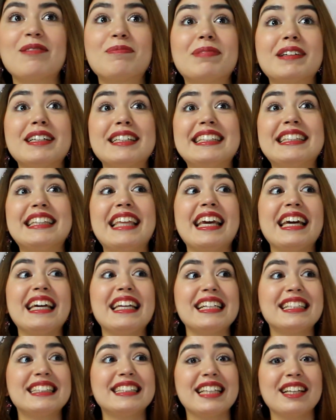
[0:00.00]
But
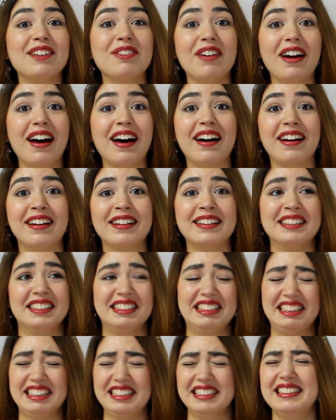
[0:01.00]
Dede Siva!
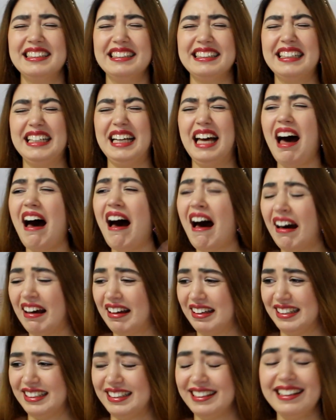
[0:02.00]
Oh,
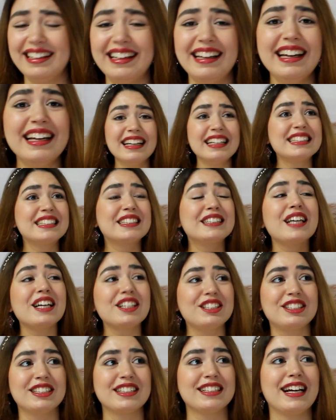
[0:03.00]

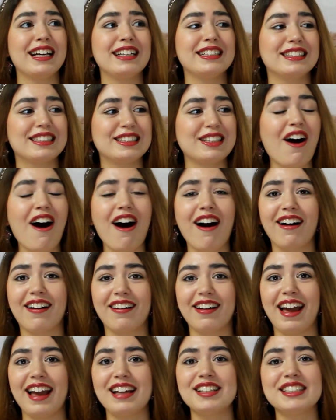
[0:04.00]
Such a nice
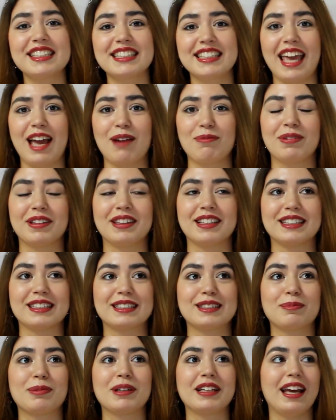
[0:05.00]
song! I just can't with
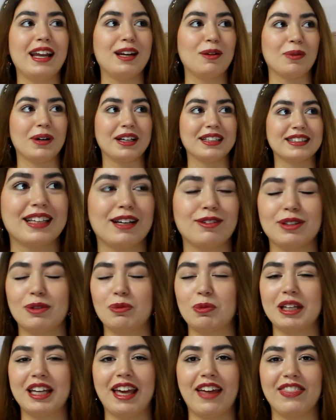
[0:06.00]
this. But anyways, how
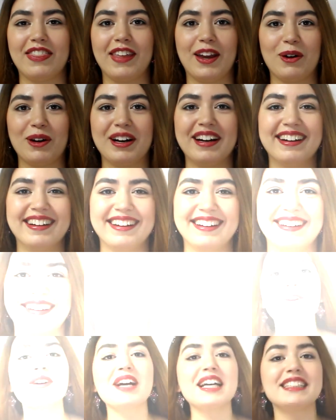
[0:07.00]
did we get there?
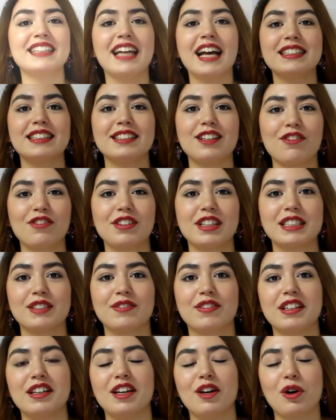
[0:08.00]
So guys, that's enough of this
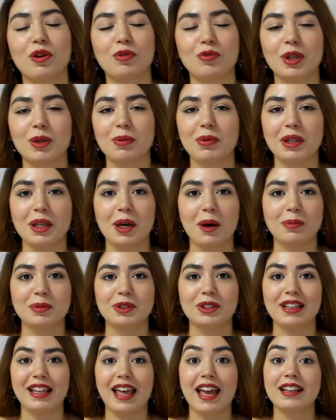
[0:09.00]
video. I really, really
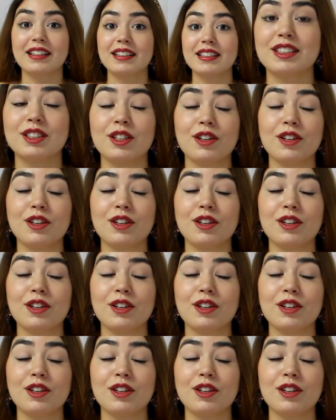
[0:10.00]
hope you liked it.